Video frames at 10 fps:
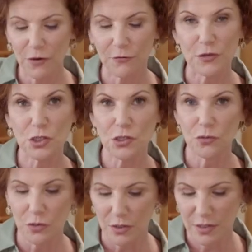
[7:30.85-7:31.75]
Oh, for
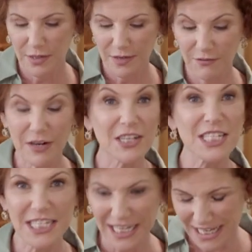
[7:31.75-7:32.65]
sure. Very
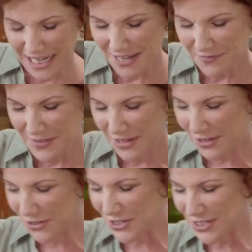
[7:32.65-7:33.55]
sticky.
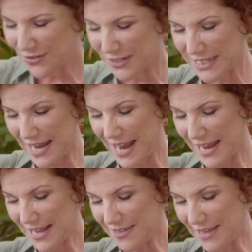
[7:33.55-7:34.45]
And you're just going to
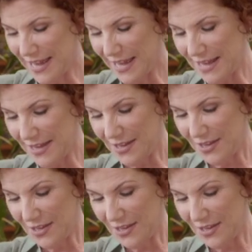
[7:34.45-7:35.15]
add that